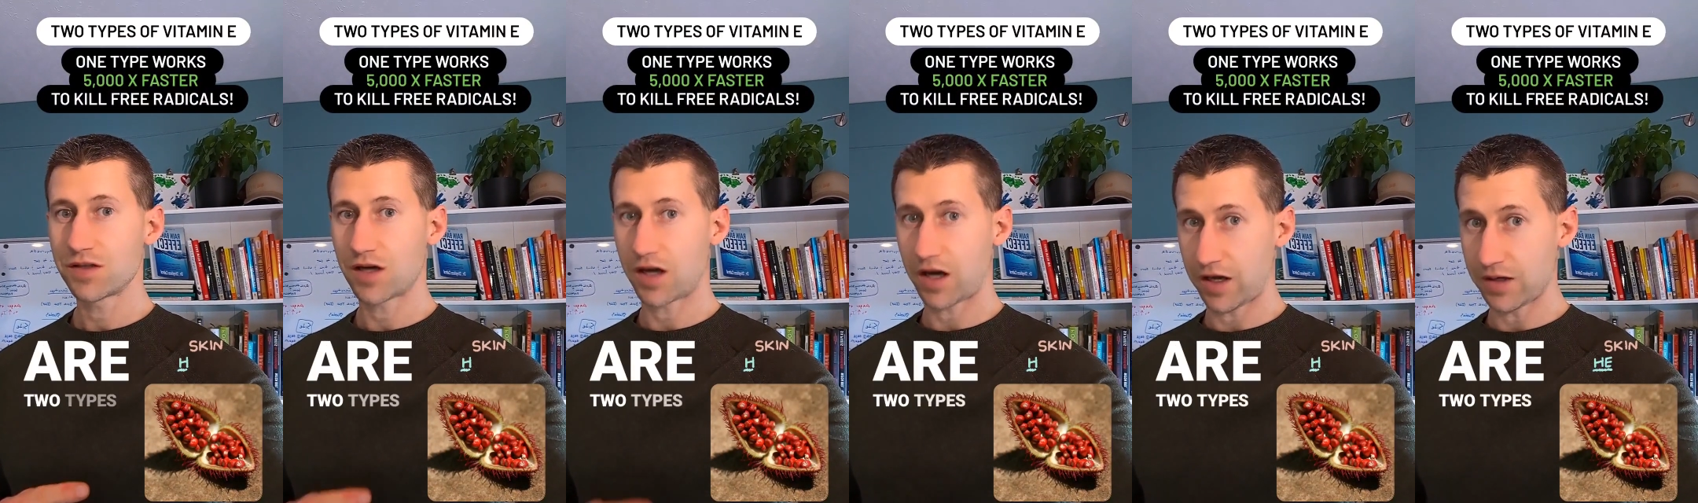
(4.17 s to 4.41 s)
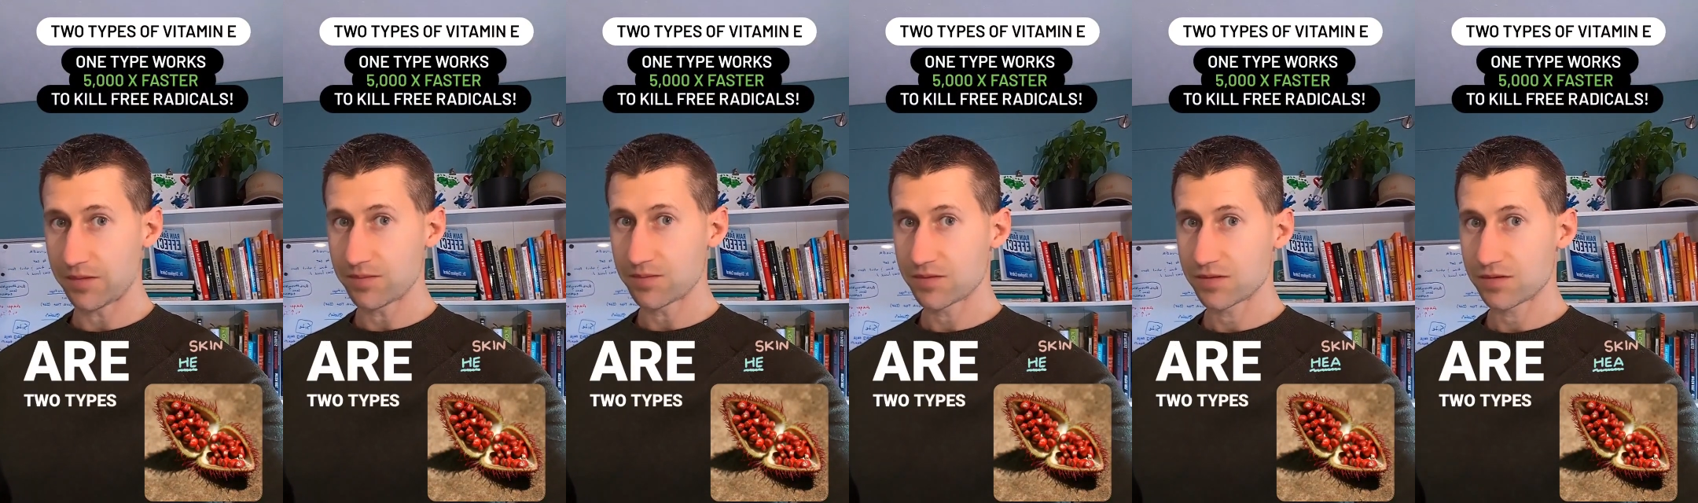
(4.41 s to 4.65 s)

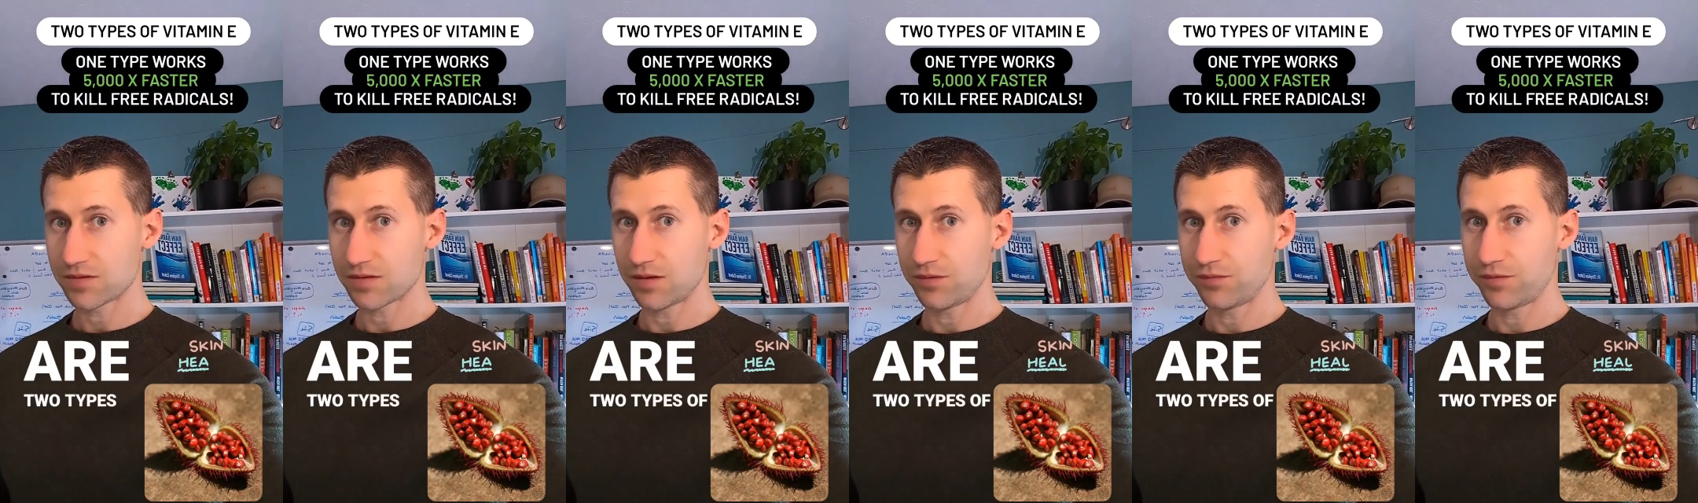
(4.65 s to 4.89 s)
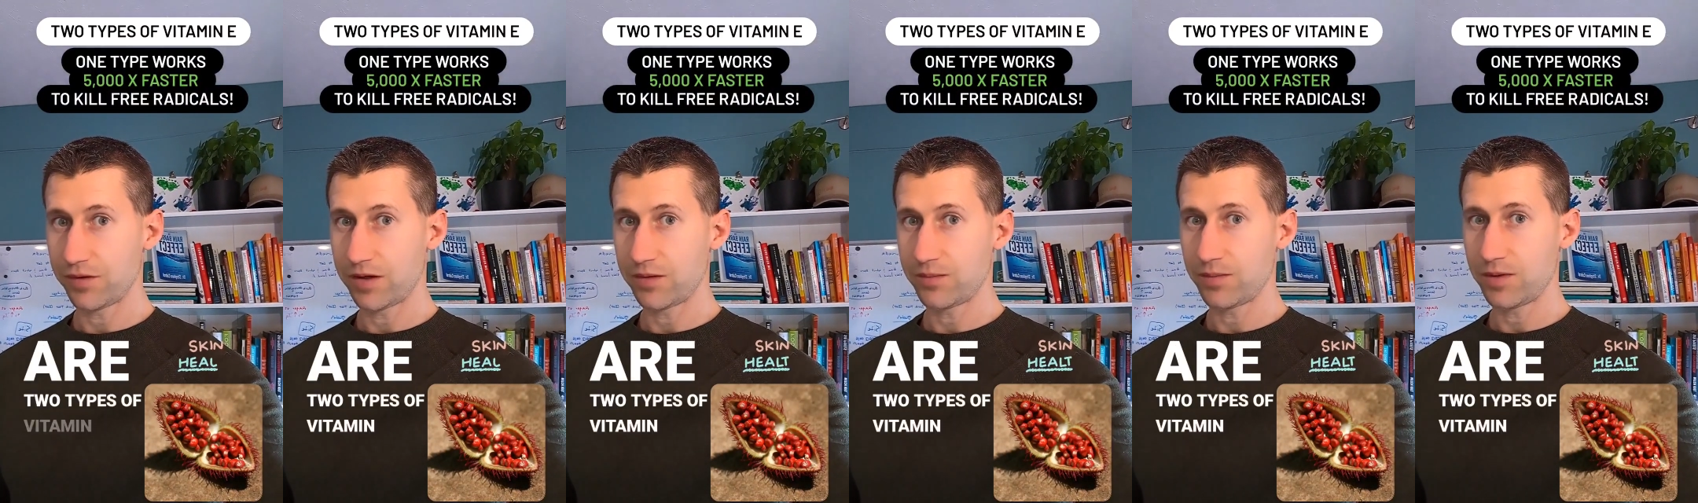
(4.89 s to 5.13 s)
types
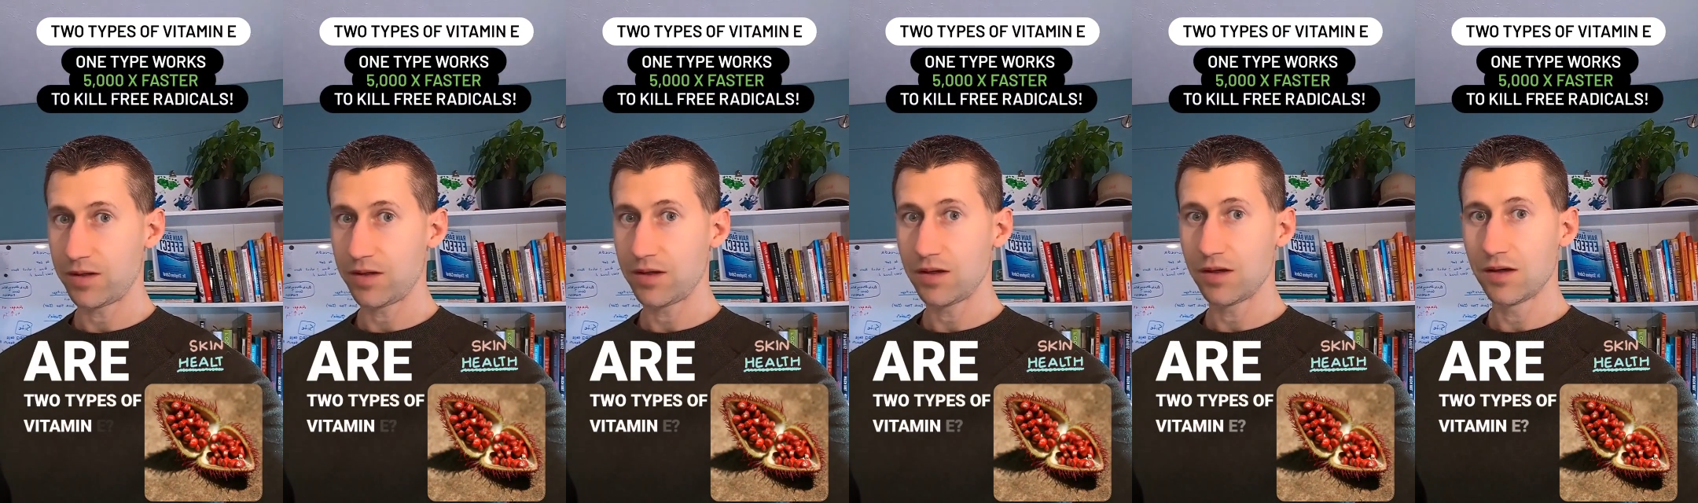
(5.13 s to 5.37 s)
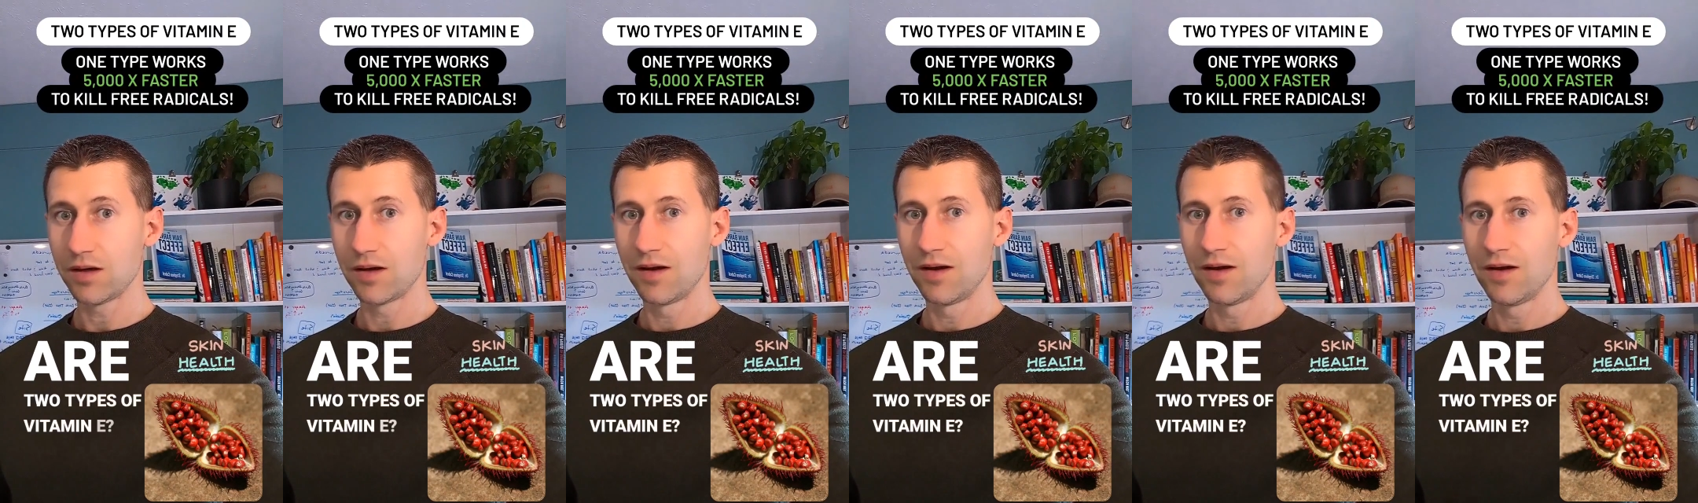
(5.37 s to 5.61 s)
of vitamin
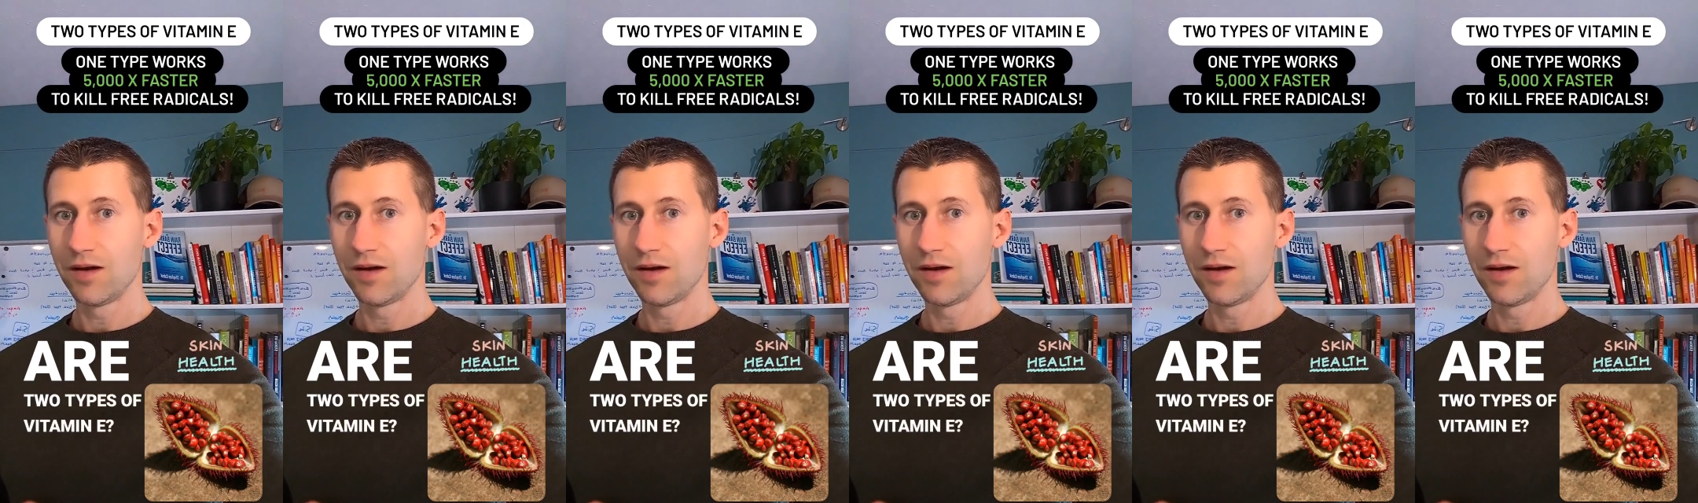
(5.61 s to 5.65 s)
E?